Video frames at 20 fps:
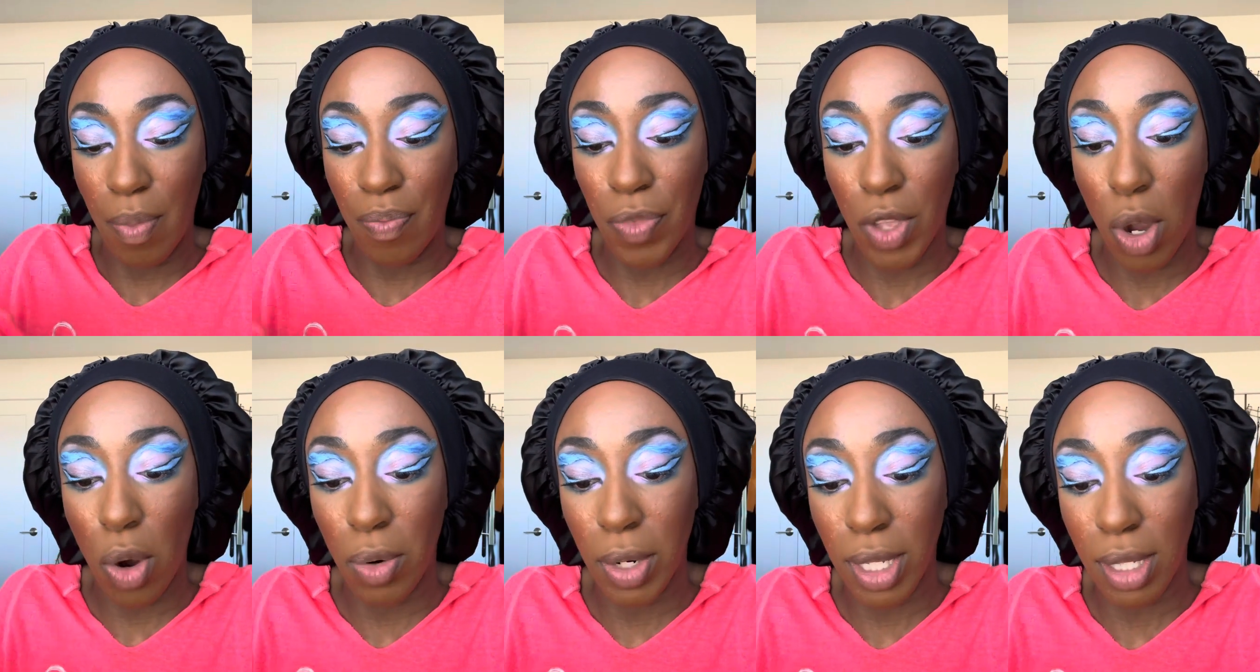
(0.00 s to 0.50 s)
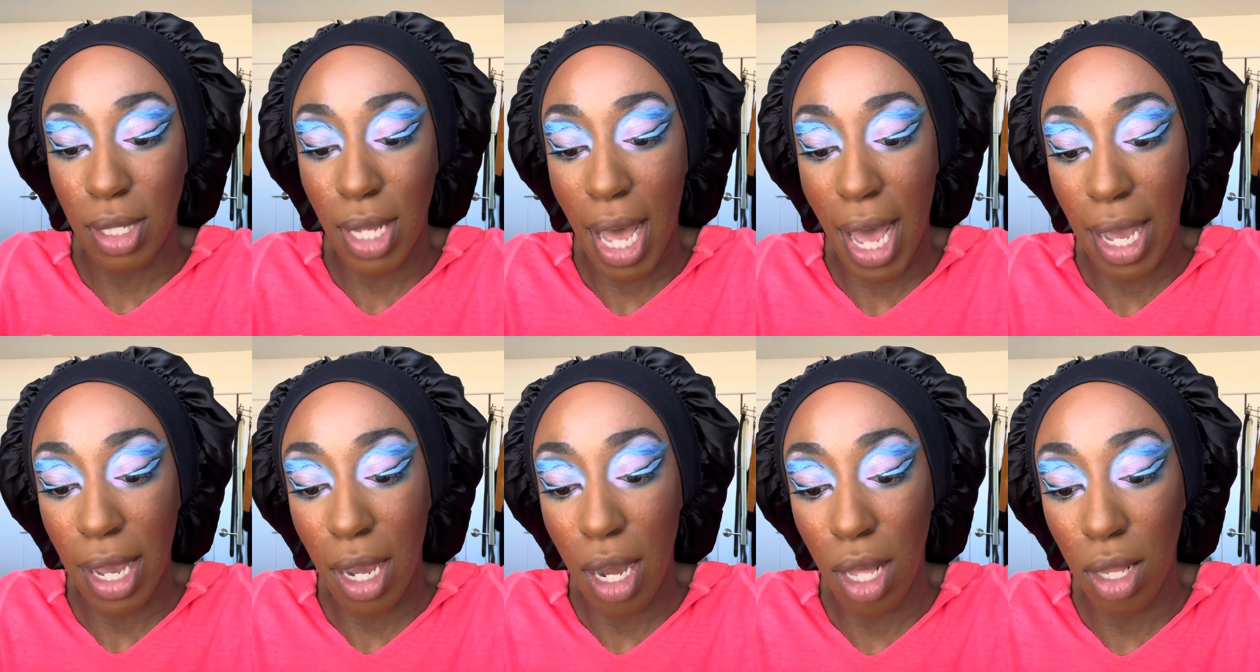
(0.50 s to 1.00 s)
Odin's Eye
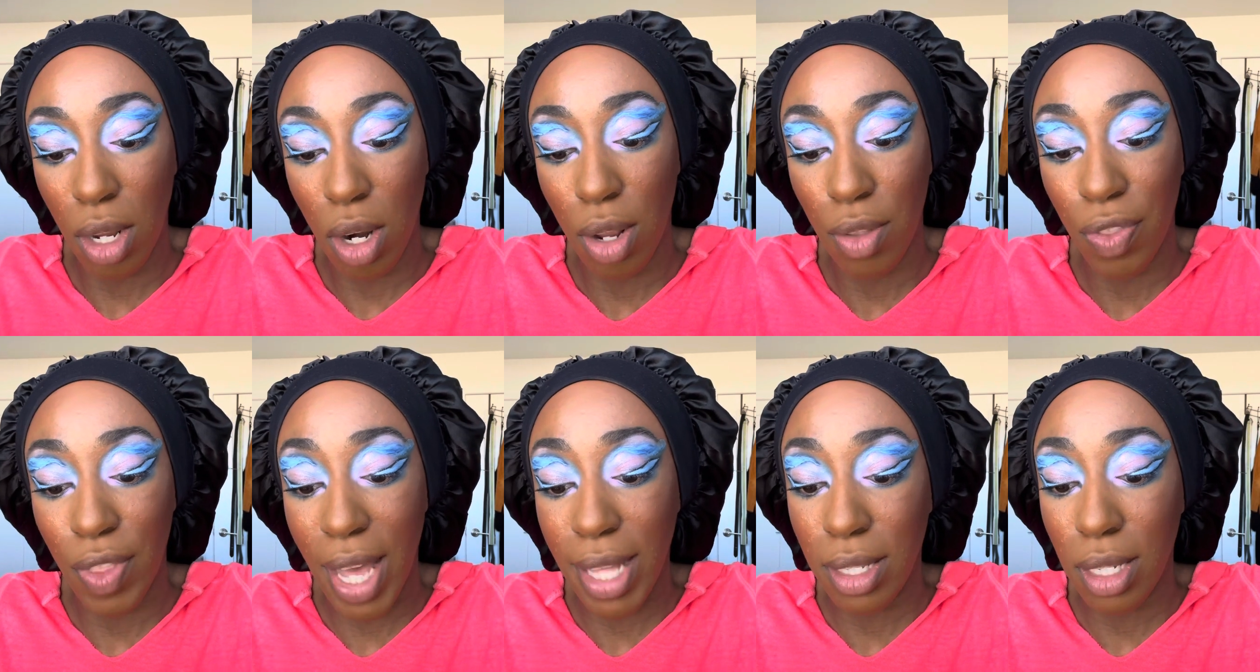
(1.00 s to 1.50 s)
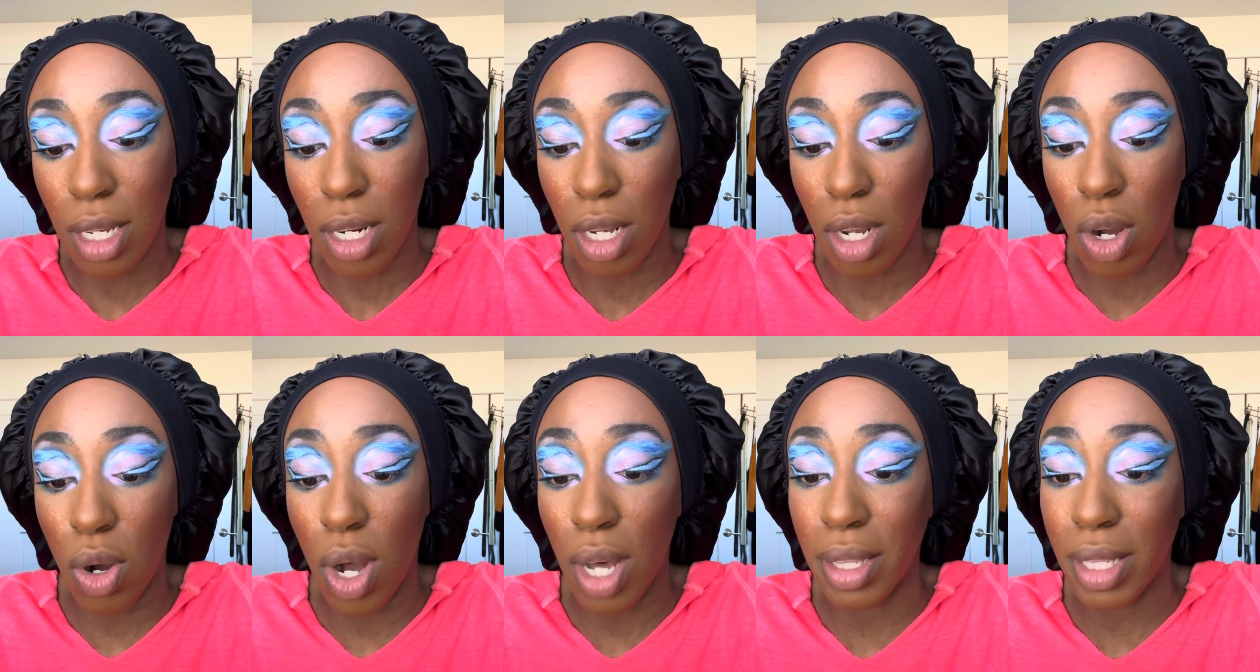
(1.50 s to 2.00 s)
color, that's going to go
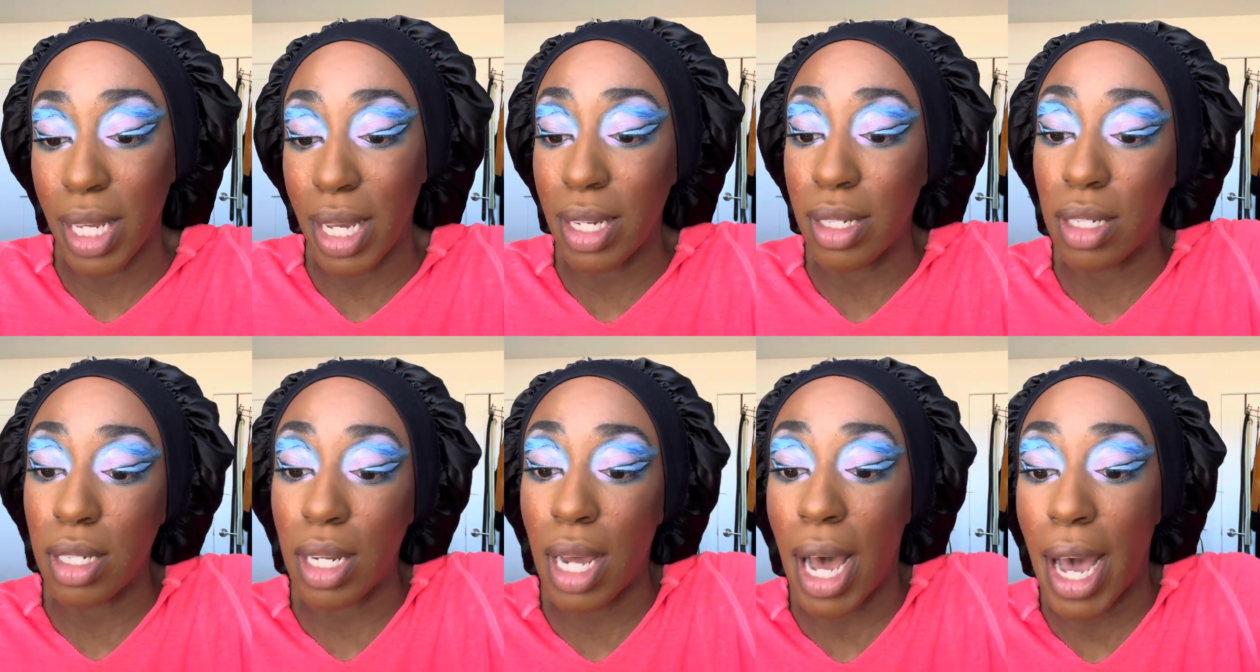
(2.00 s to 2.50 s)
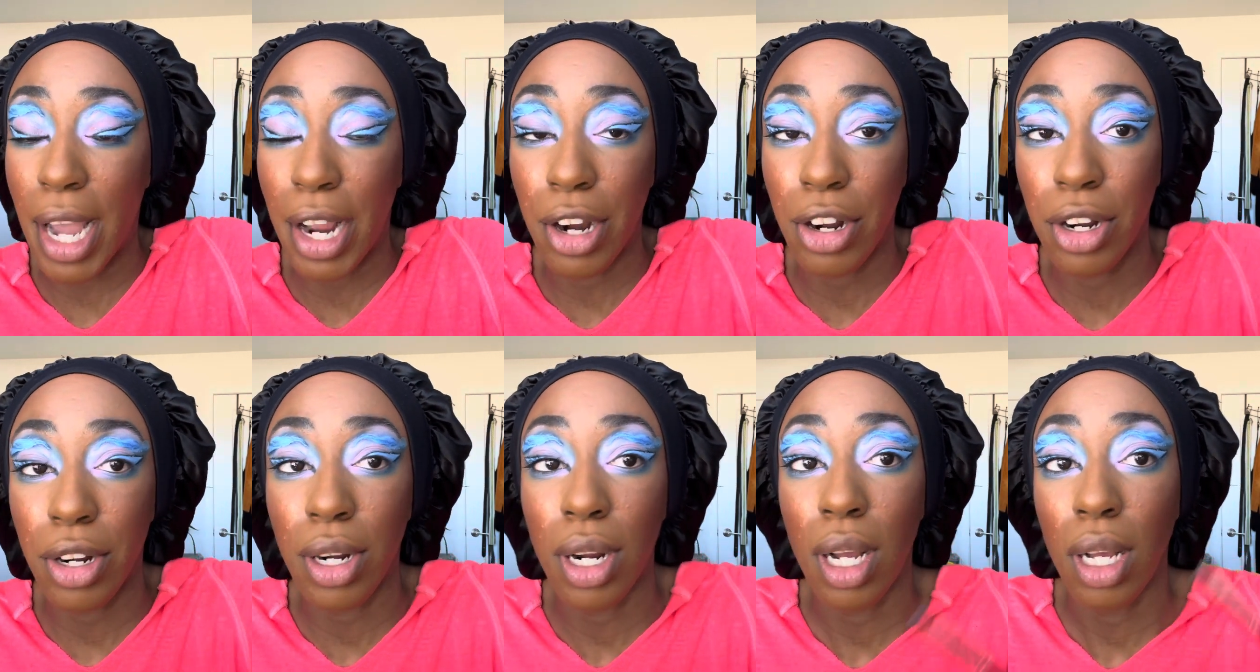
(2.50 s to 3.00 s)
on the entire
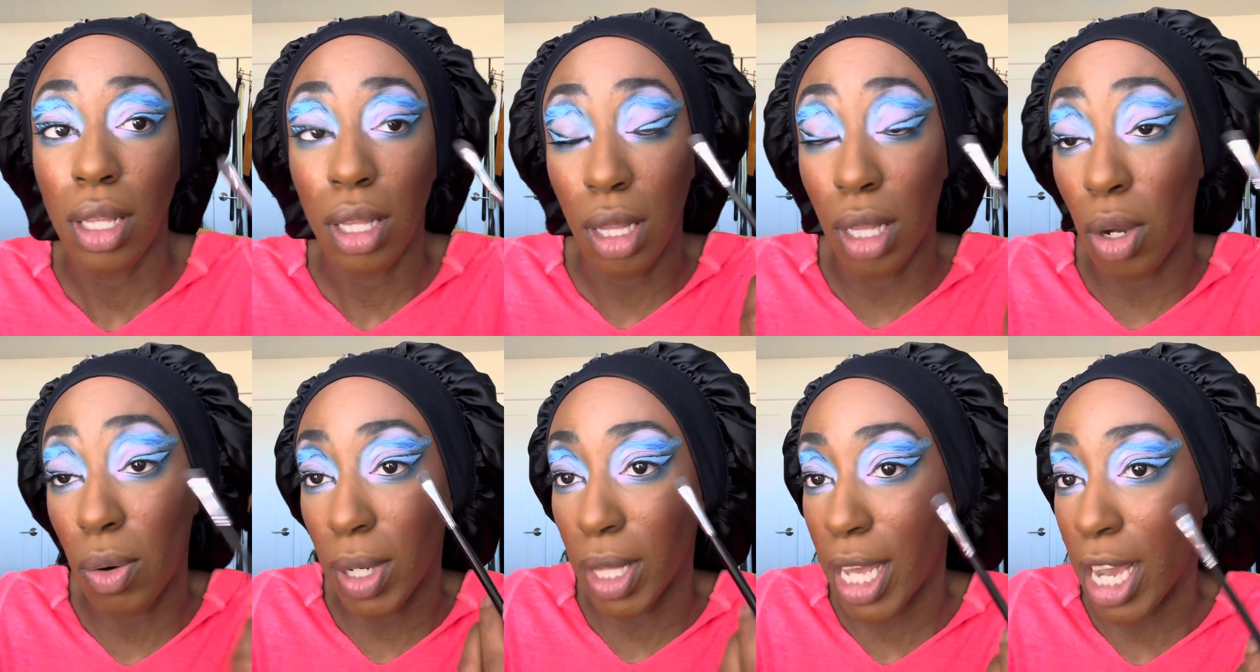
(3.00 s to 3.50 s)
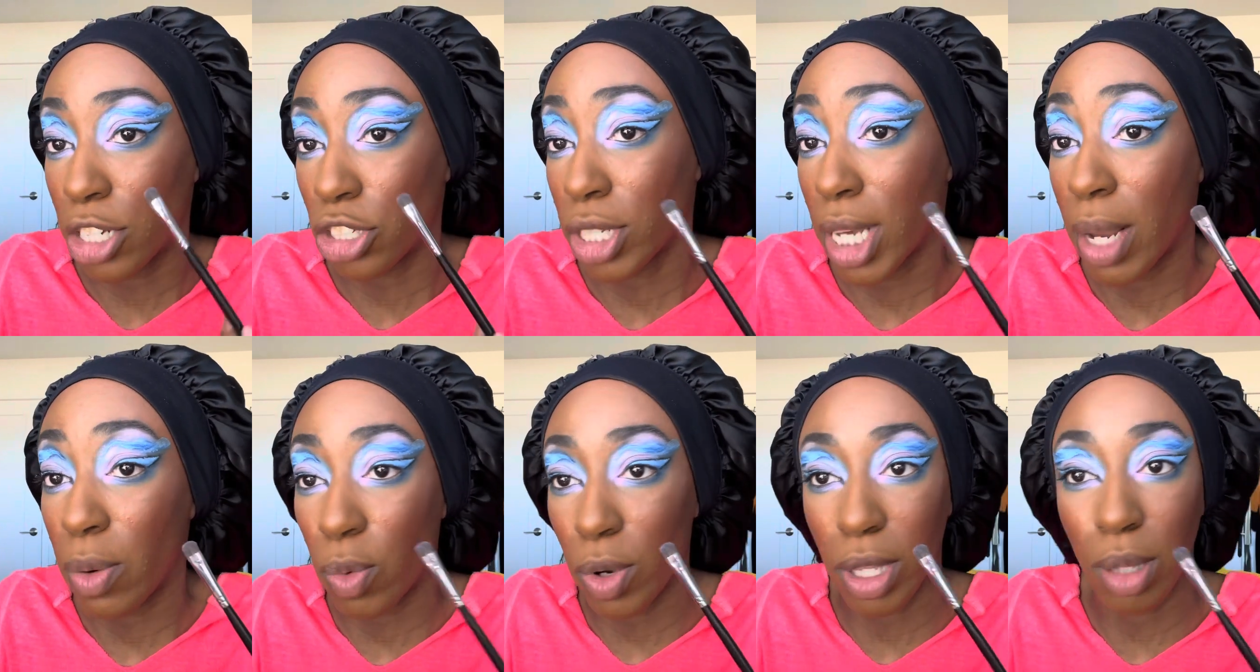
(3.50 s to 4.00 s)
lower lash
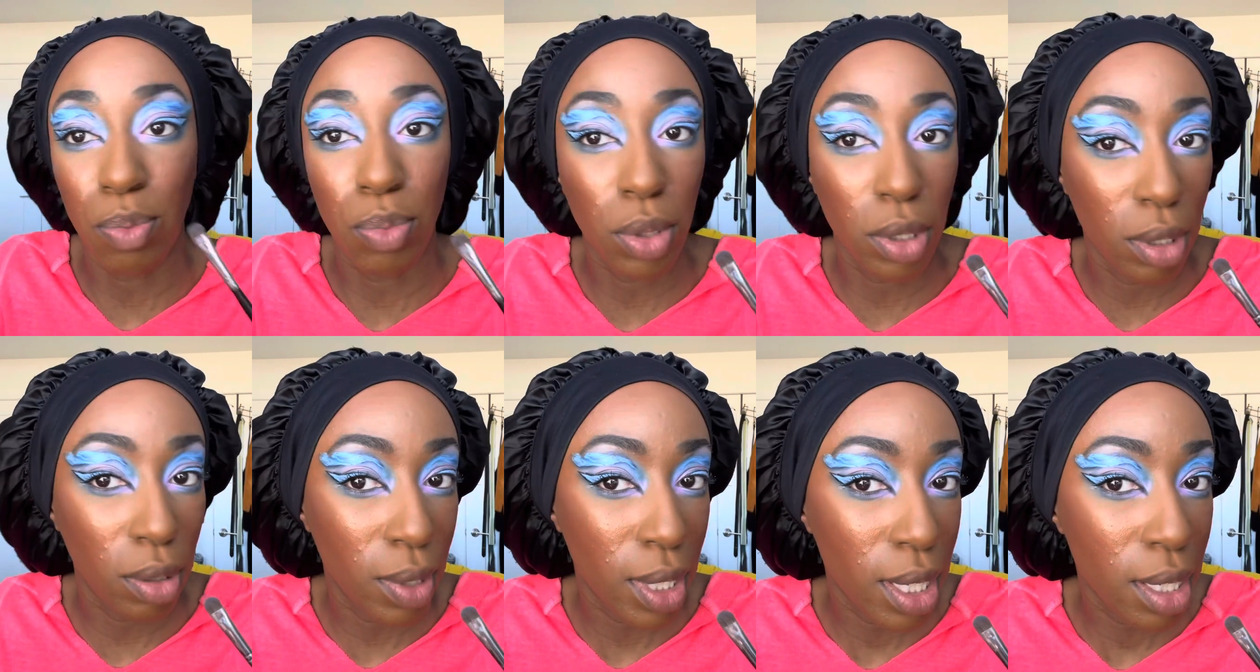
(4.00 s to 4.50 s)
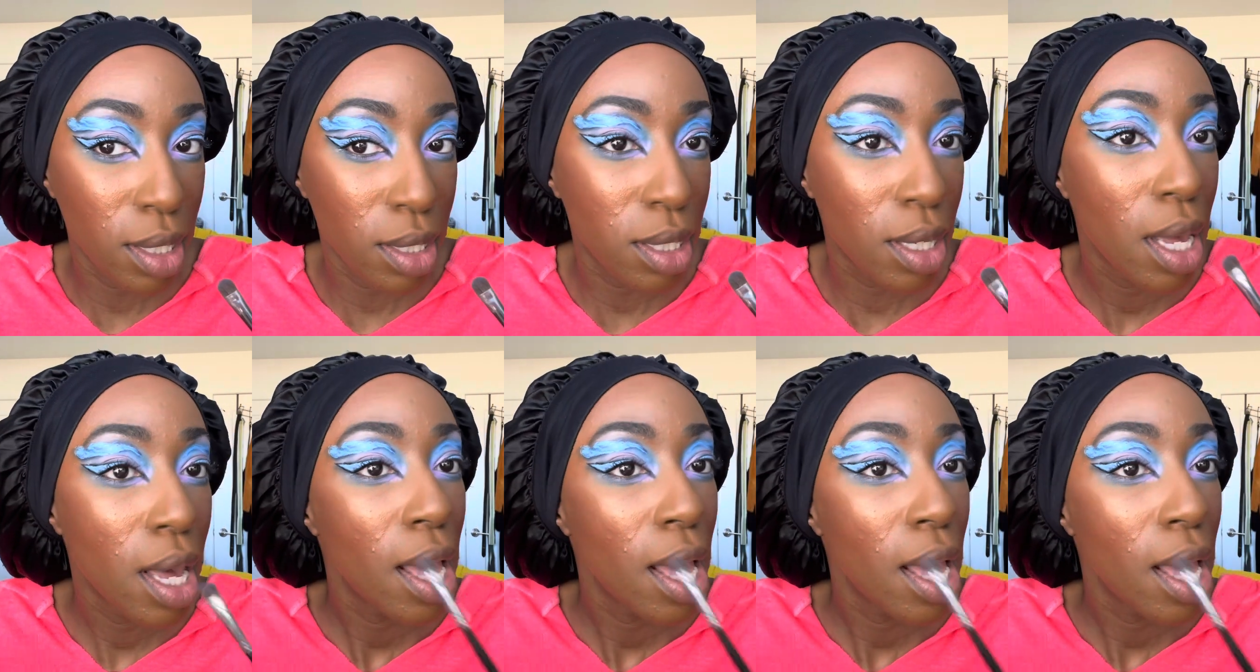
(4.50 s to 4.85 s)
line where the blue is,